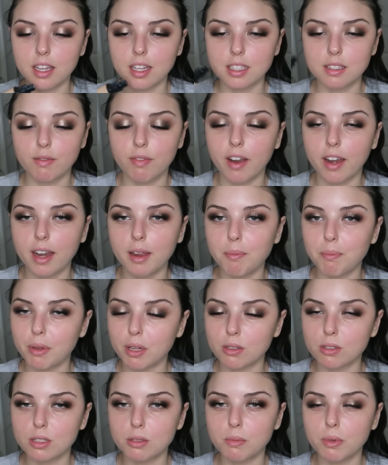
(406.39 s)
it's very
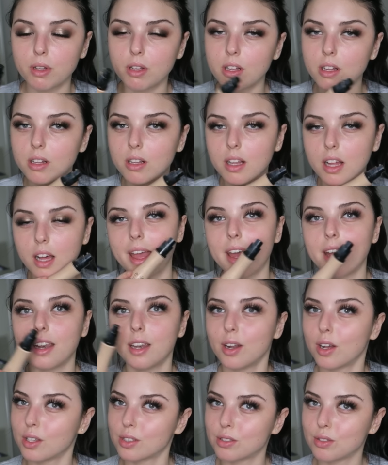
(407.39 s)
buildable and
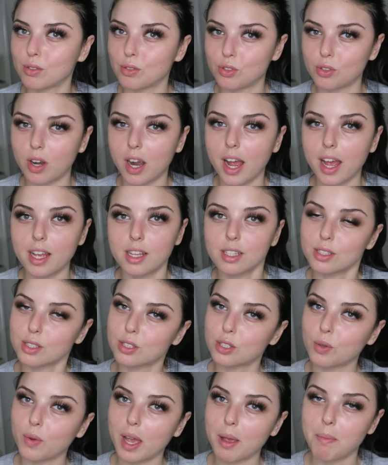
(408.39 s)
it also dries
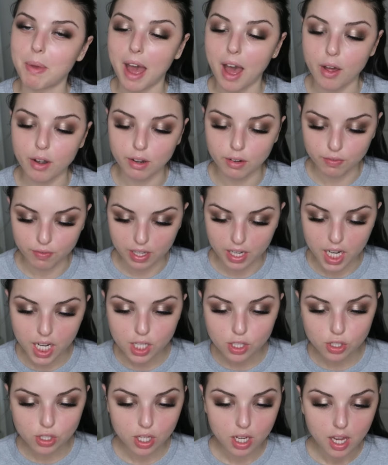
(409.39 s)
to a powder
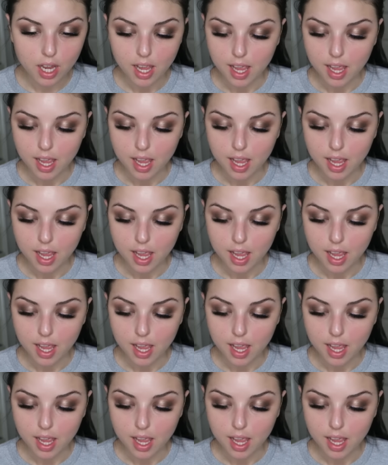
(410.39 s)
finish.